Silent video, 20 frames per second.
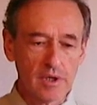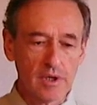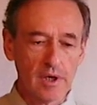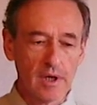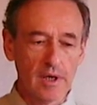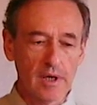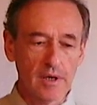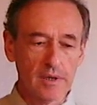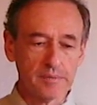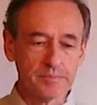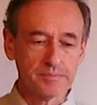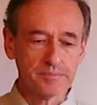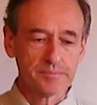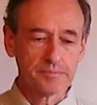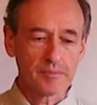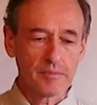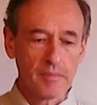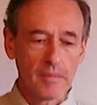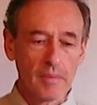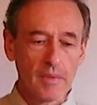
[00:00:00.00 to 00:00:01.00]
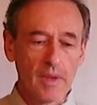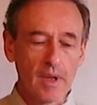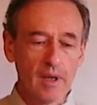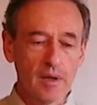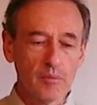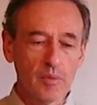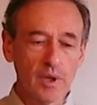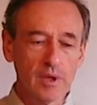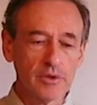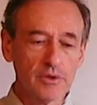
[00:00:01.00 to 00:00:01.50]
Um,
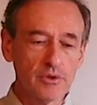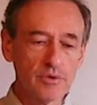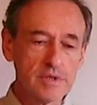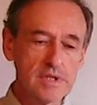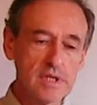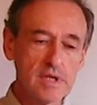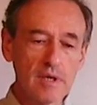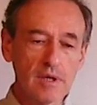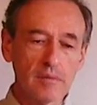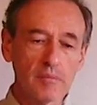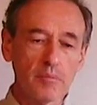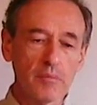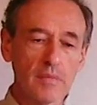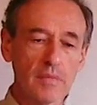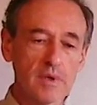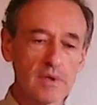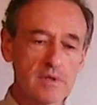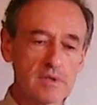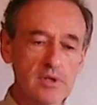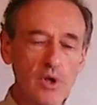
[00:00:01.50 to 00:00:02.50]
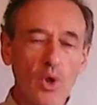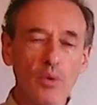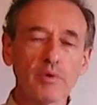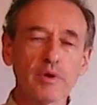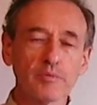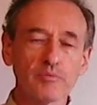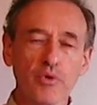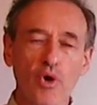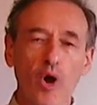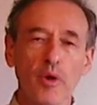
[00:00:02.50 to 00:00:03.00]
well, you see,
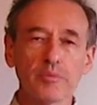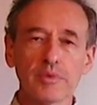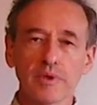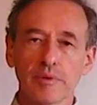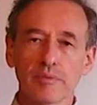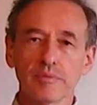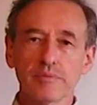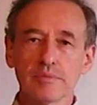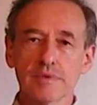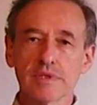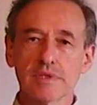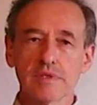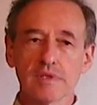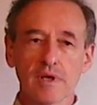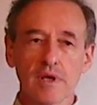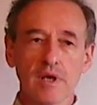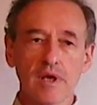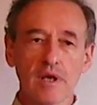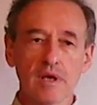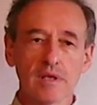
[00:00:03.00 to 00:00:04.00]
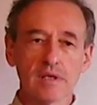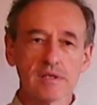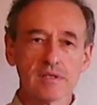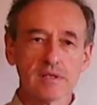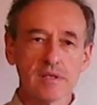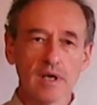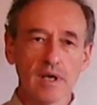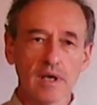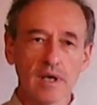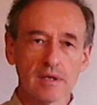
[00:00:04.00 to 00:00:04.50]
solving problems is
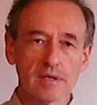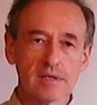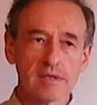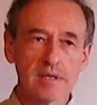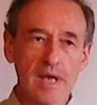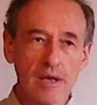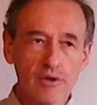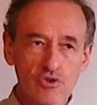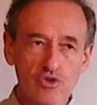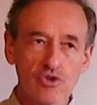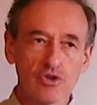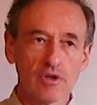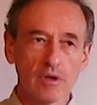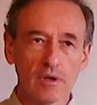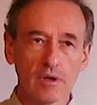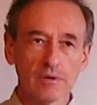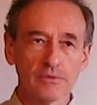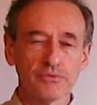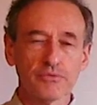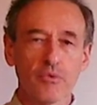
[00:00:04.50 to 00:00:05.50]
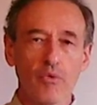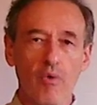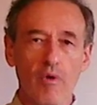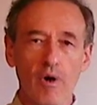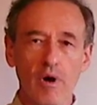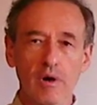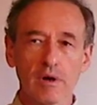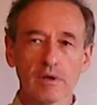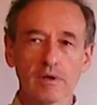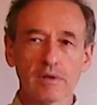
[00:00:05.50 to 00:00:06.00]
essential
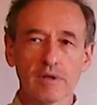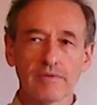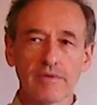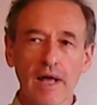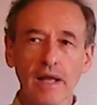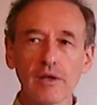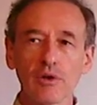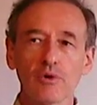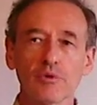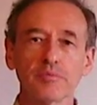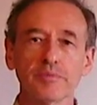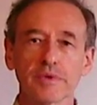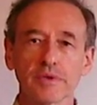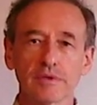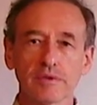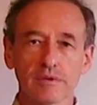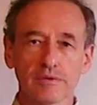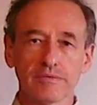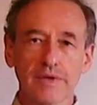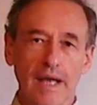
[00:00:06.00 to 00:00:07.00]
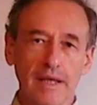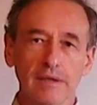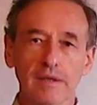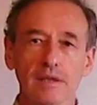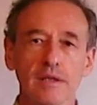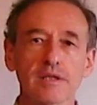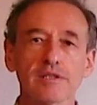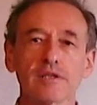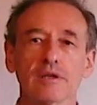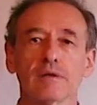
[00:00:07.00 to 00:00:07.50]
for development of
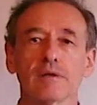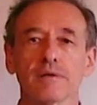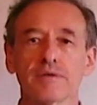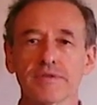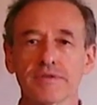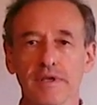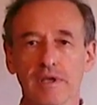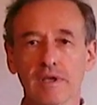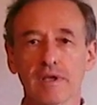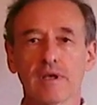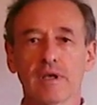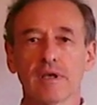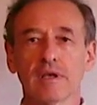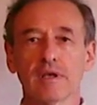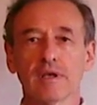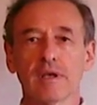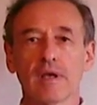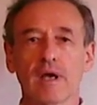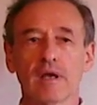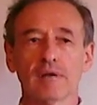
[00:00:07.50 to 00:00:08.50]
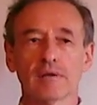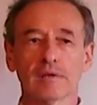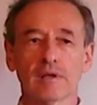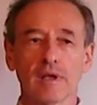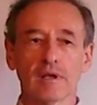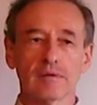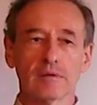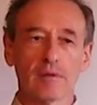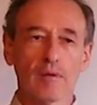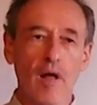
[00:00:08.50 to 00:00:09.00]
analytical thinking and,
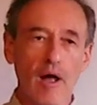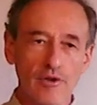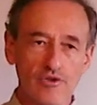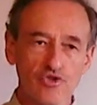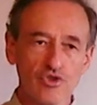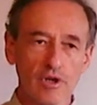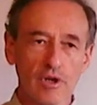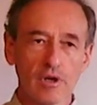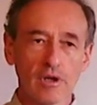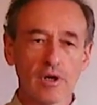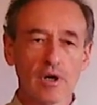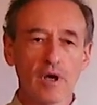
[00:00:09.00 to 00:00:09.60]
and logic.